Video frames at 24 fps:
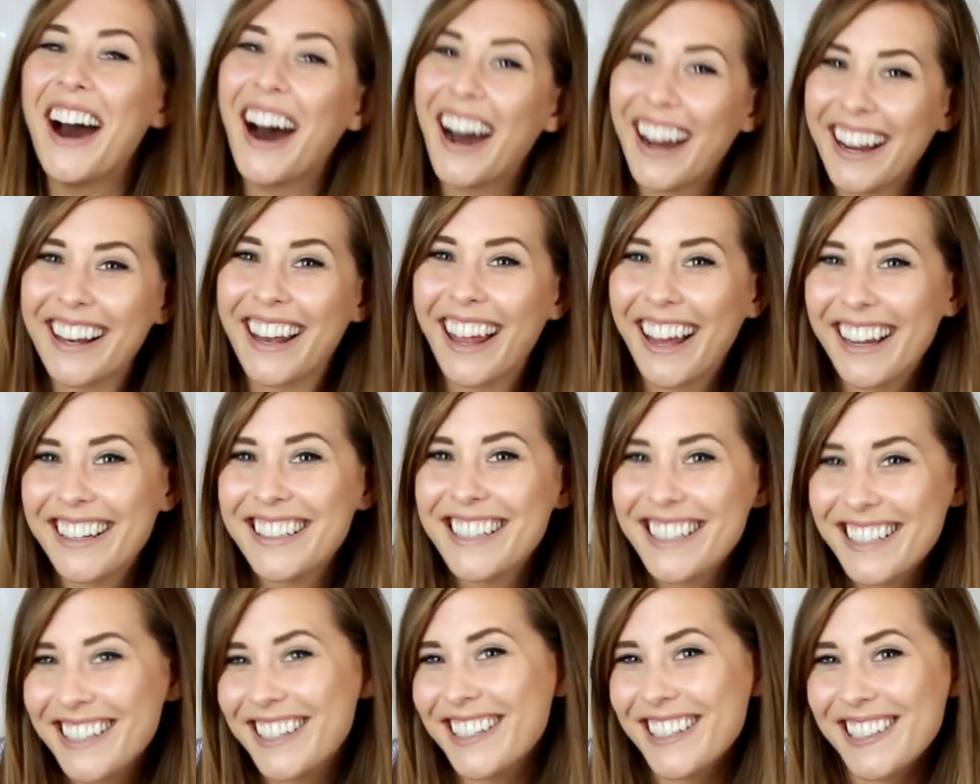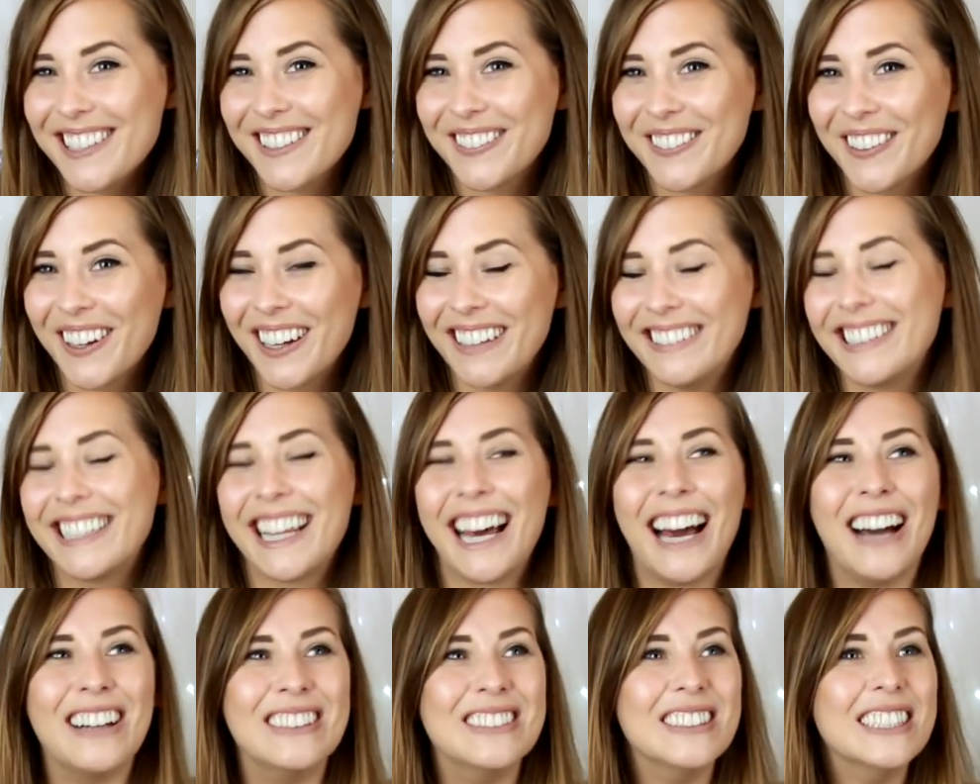I'd like to do some work with
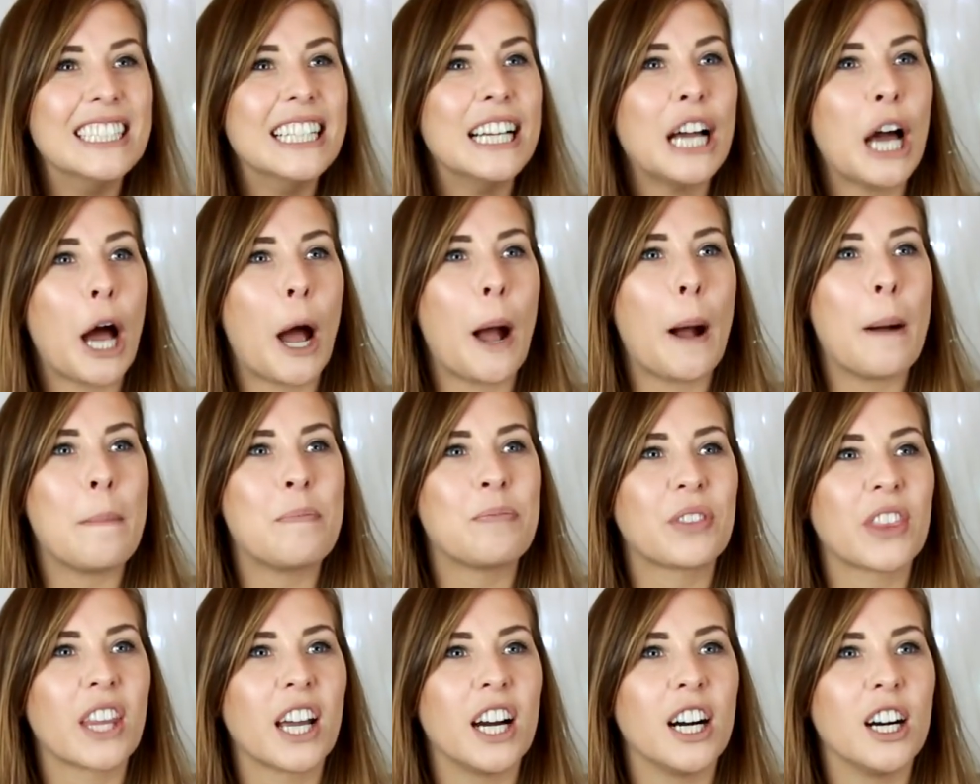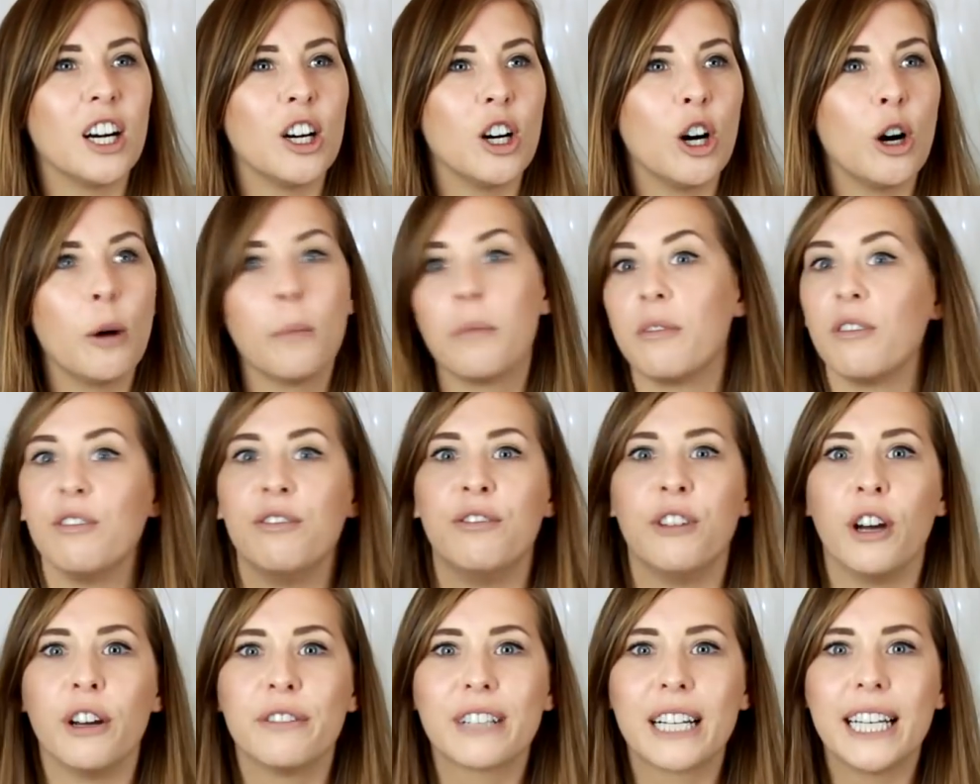them.
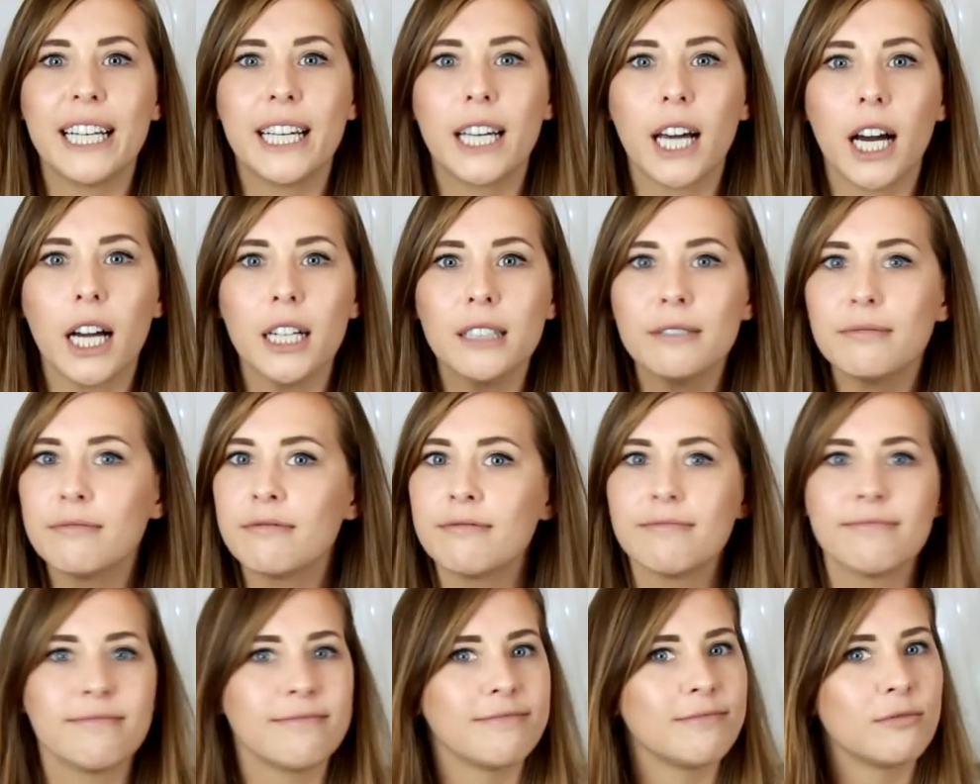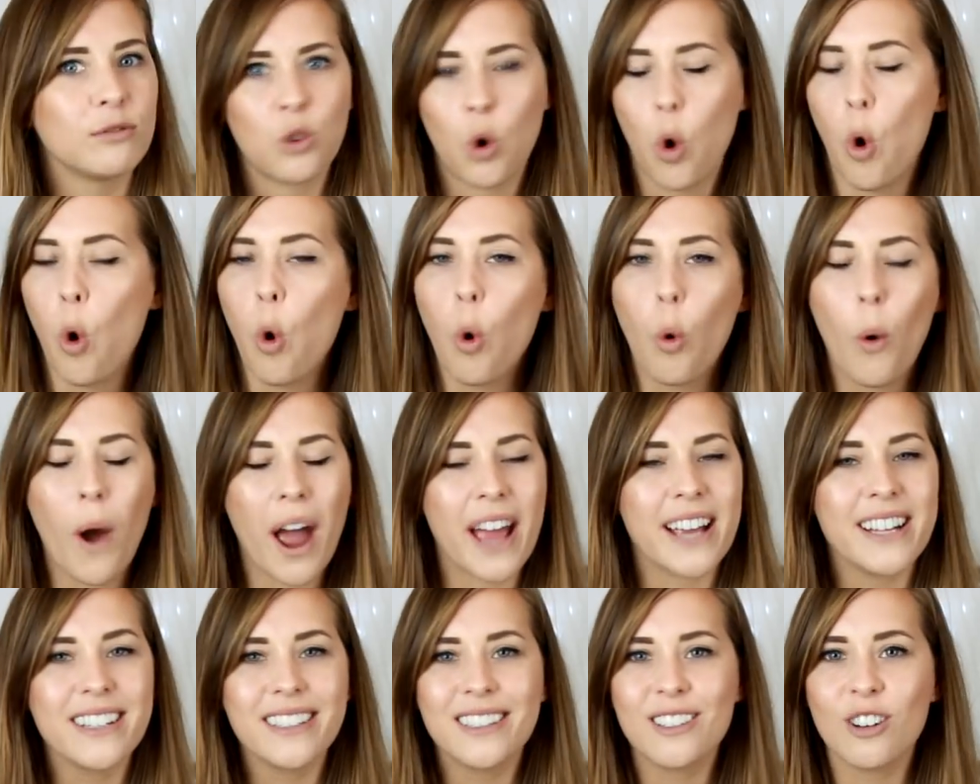Verve Clicquot,
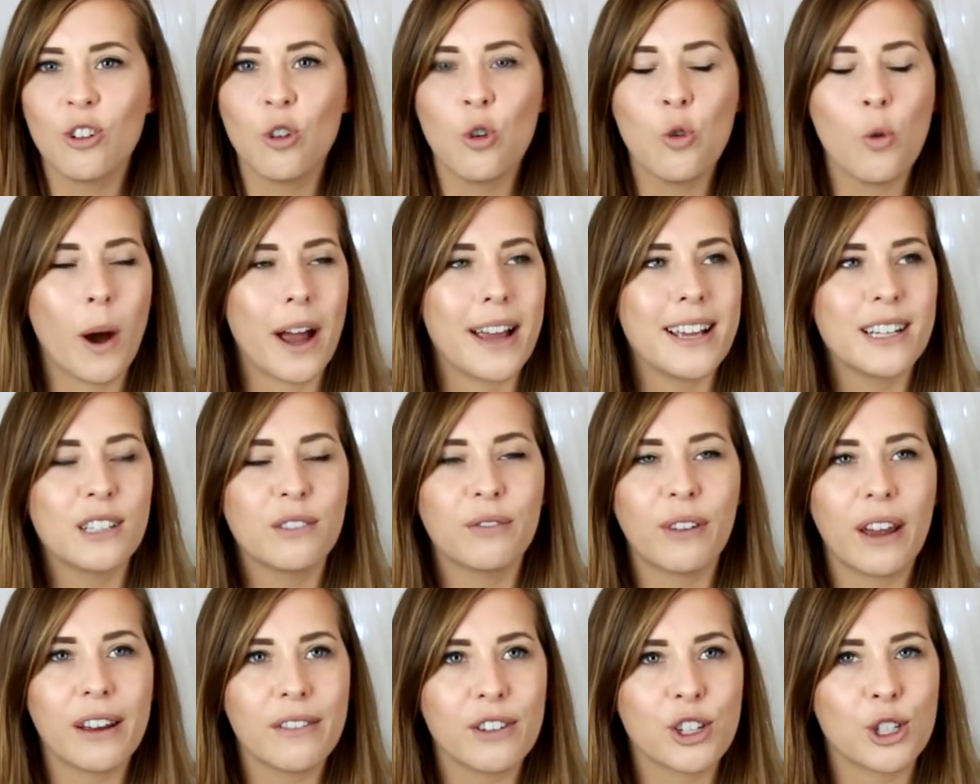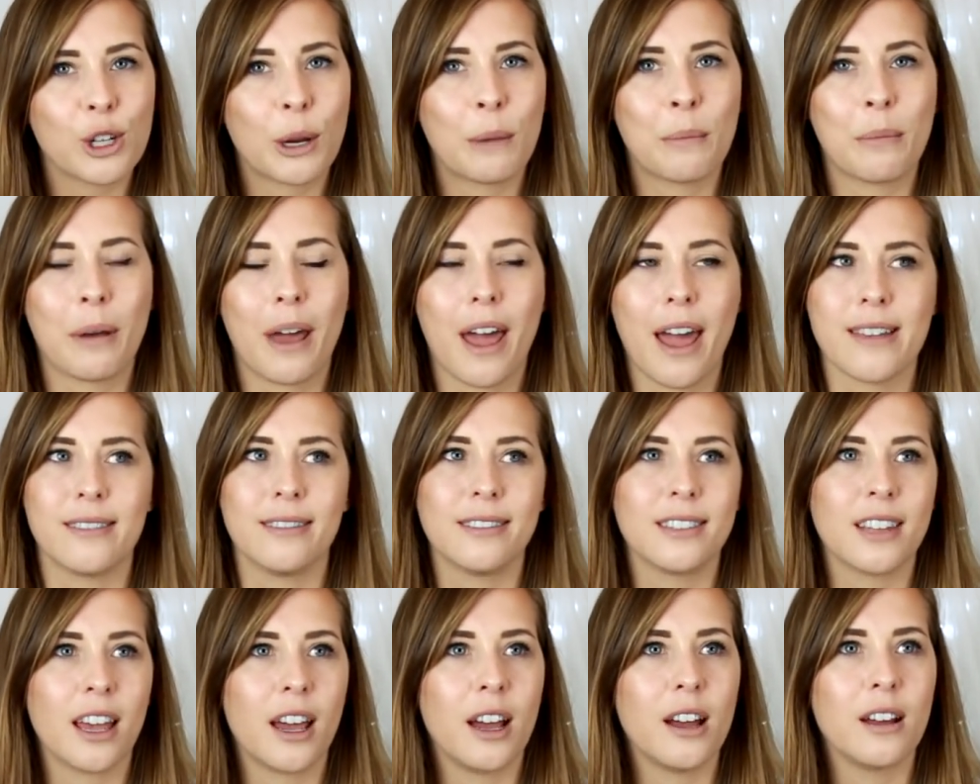always favorite
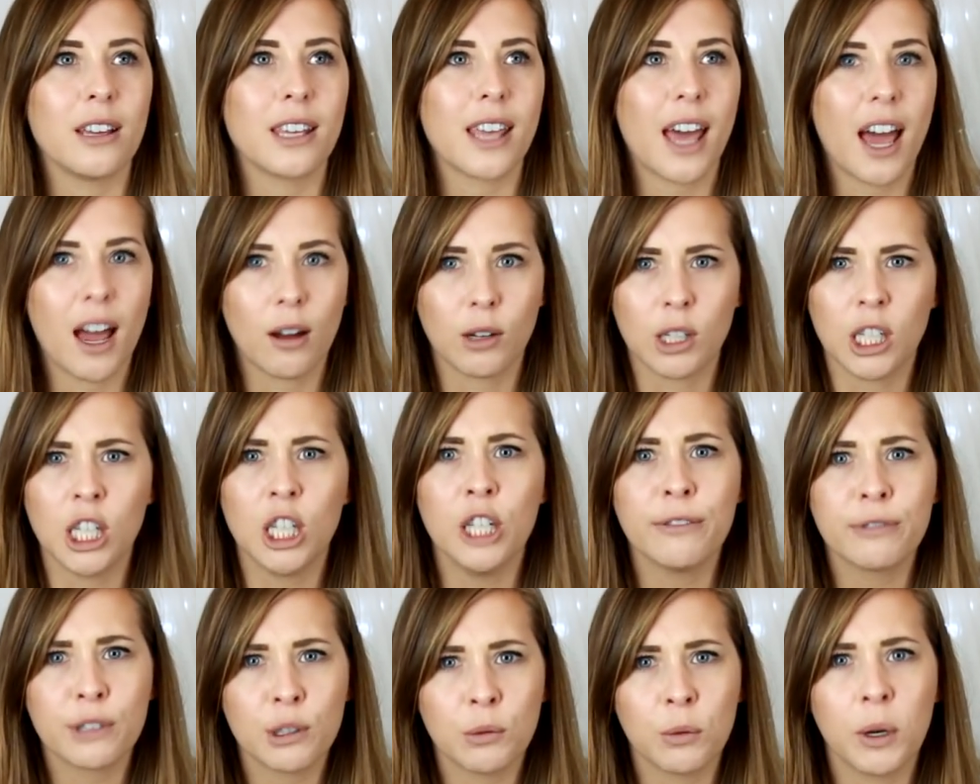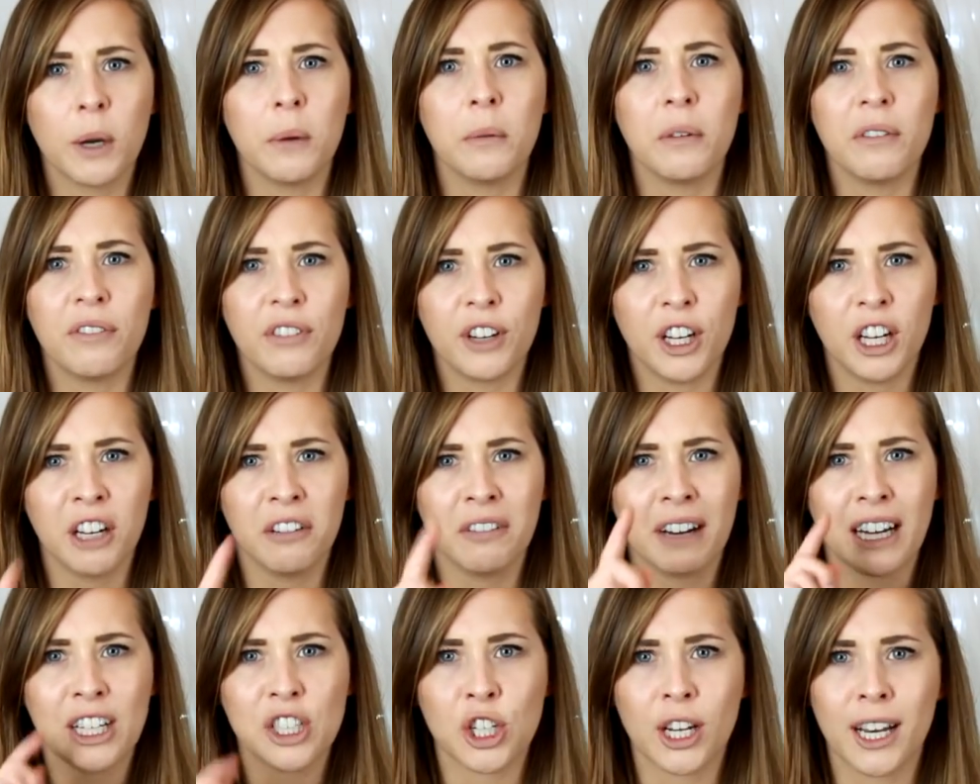champagne. So yeah, I'd love to work with
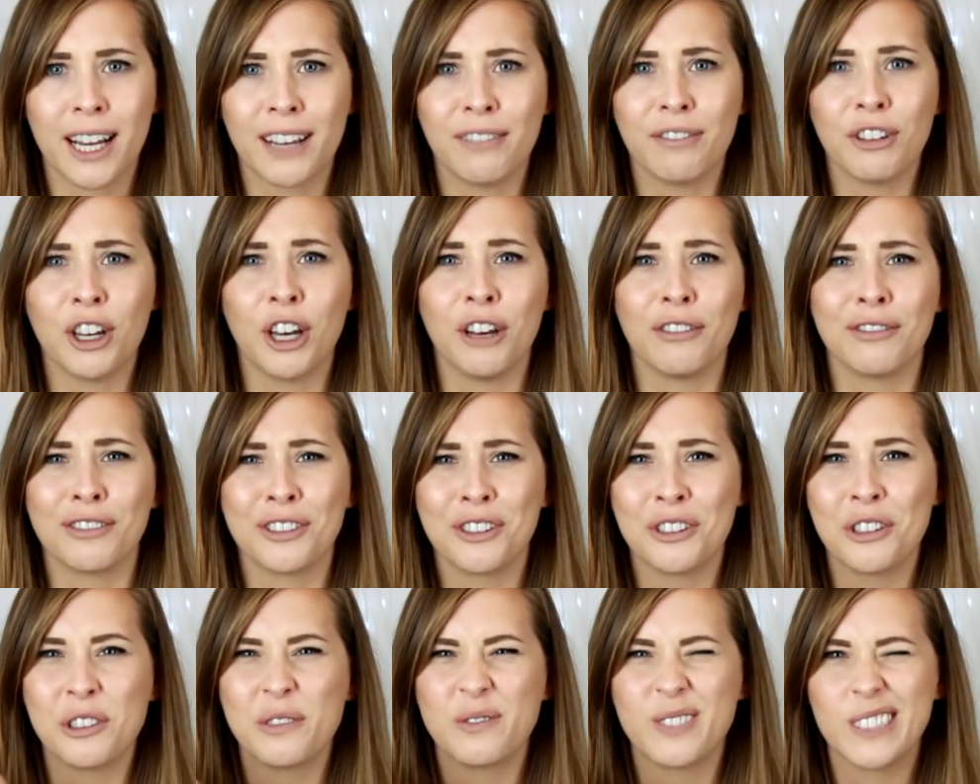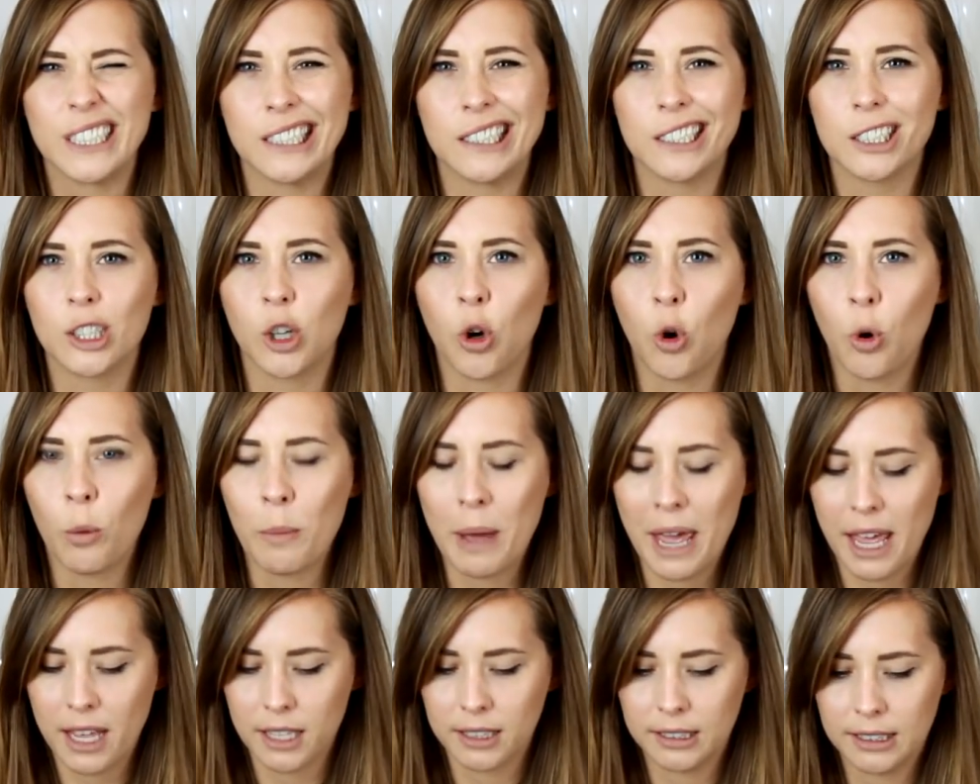Verve. Actually, Verve, call
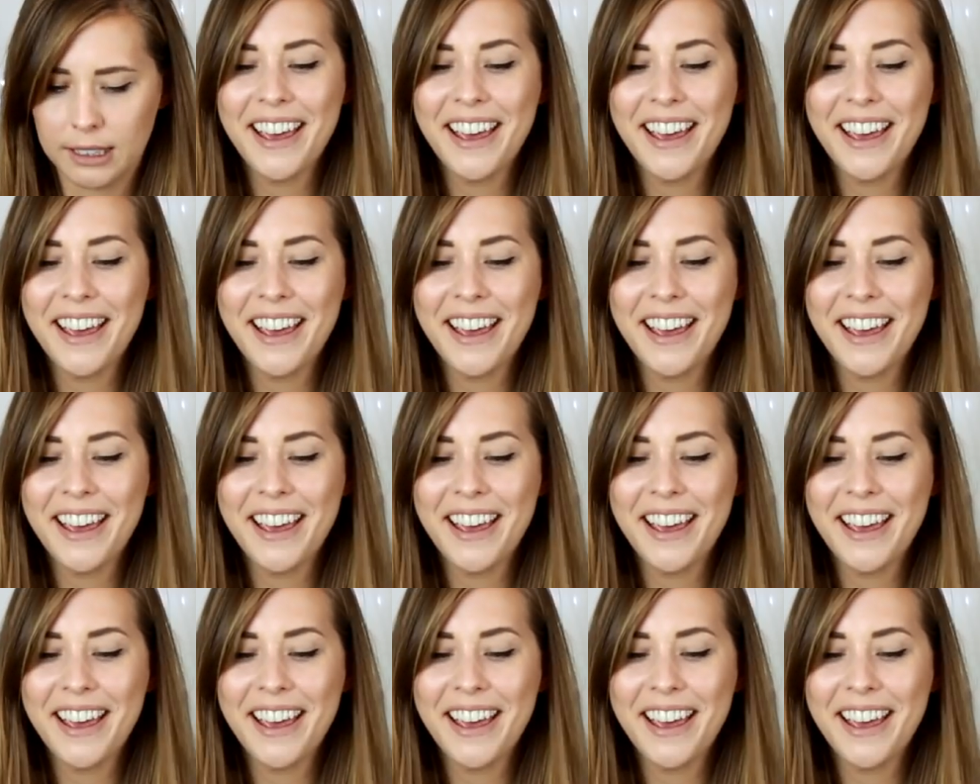me.